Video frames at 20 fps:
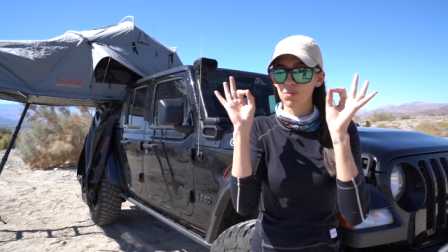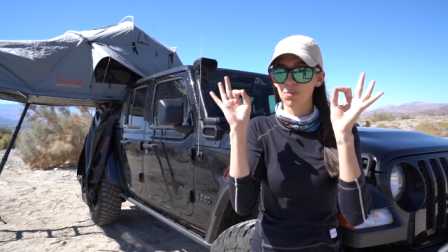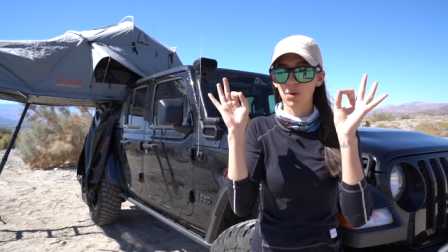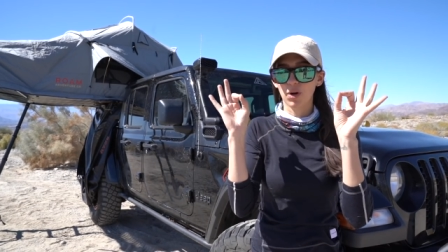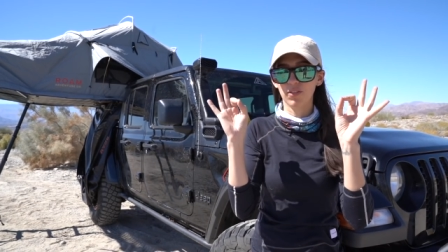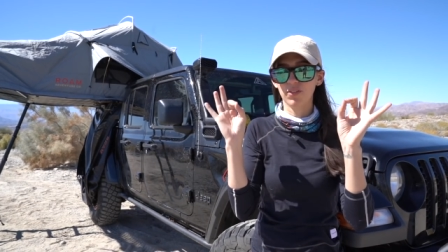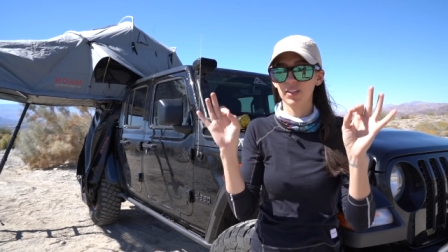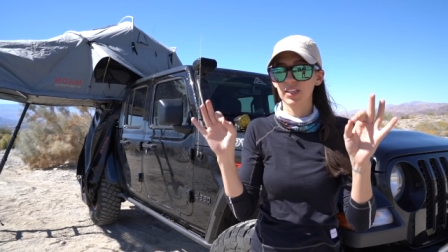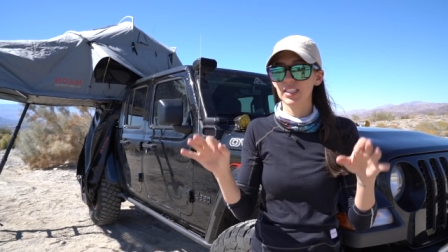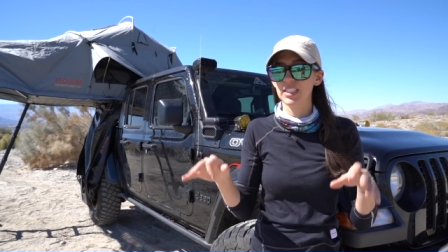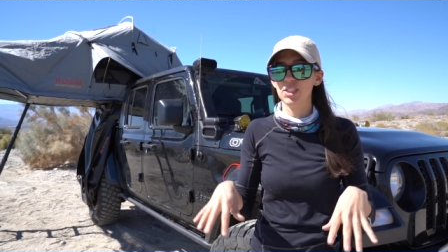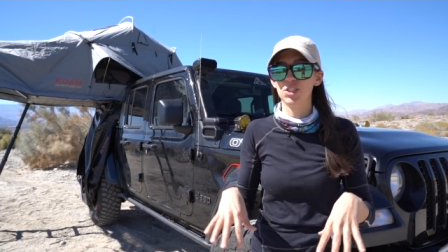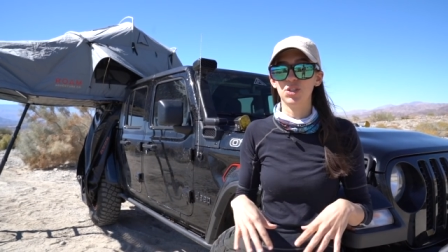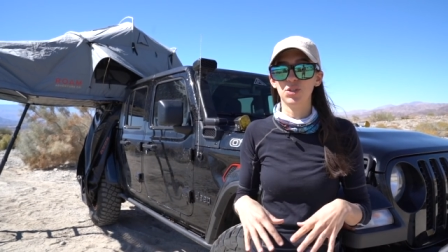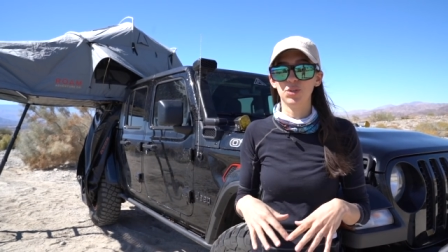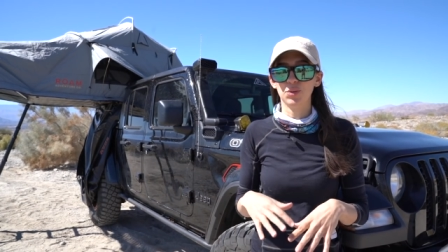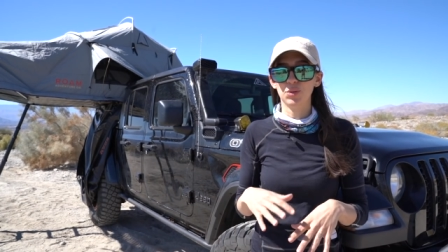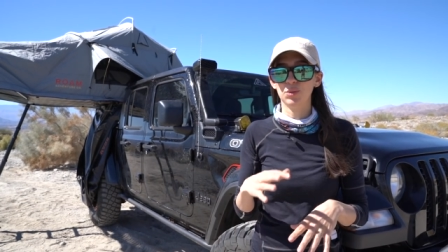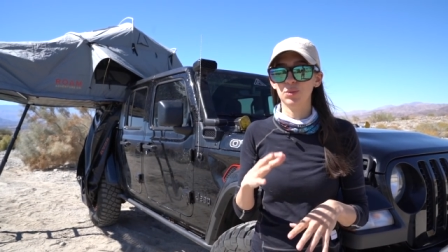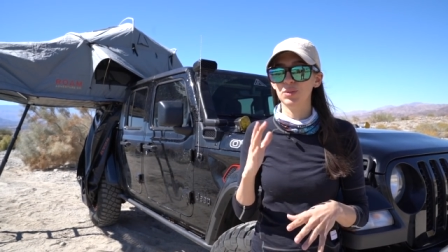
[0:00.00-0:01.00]
perfectly
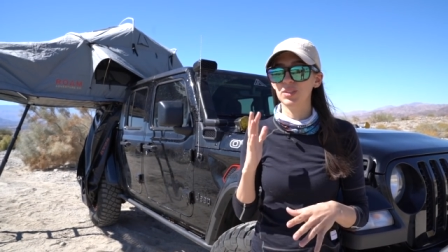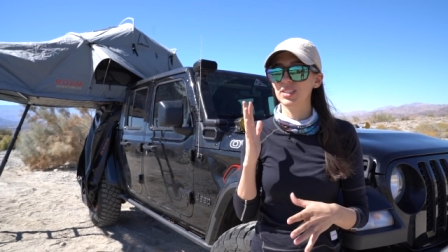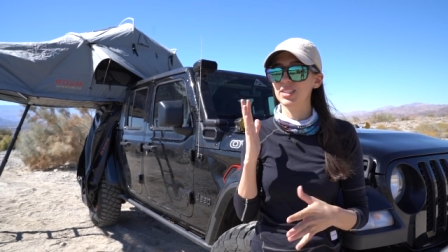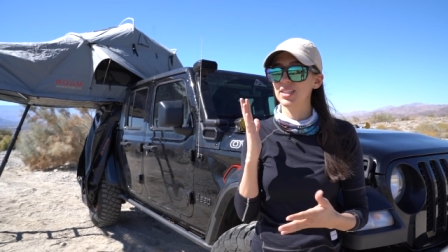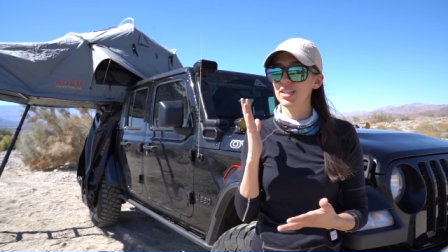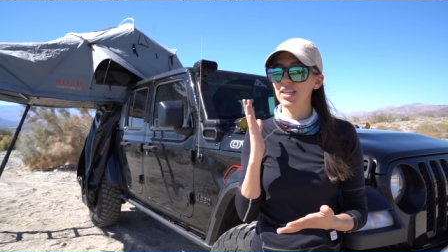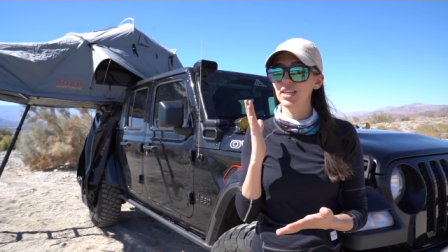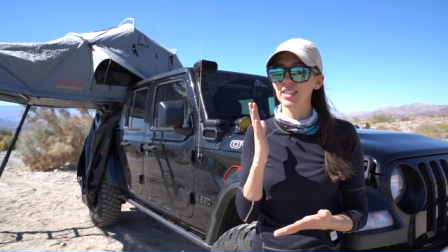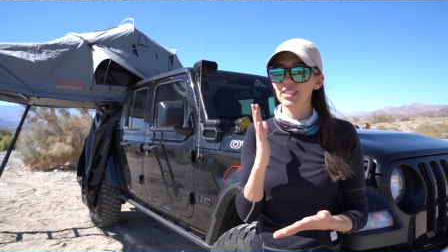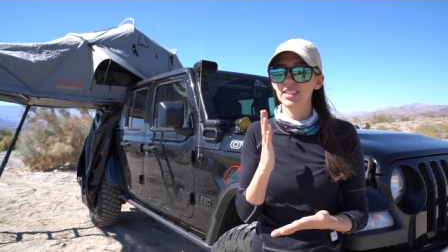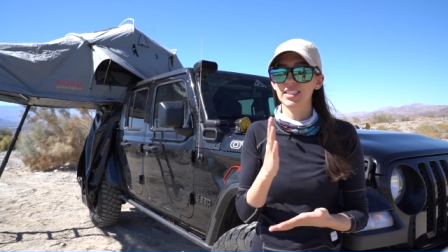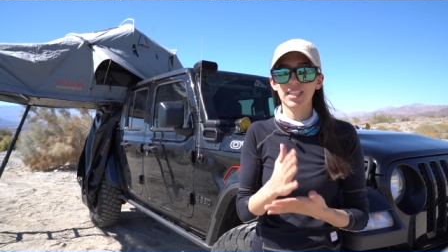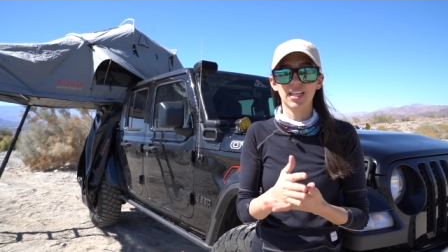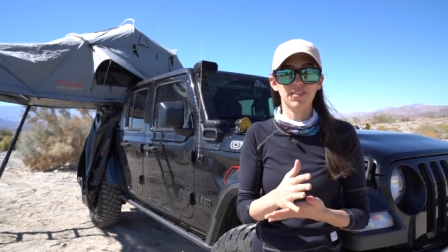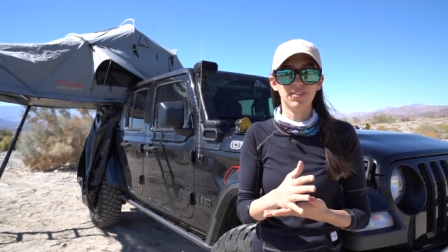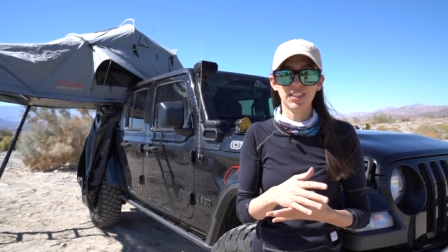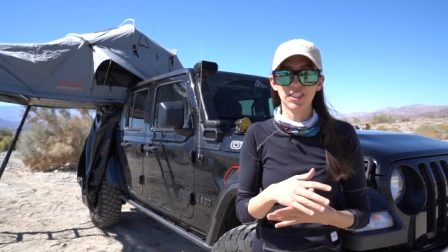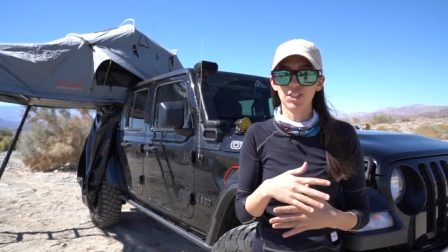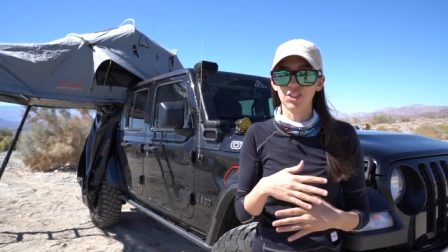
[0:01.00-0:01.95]
tuned, safety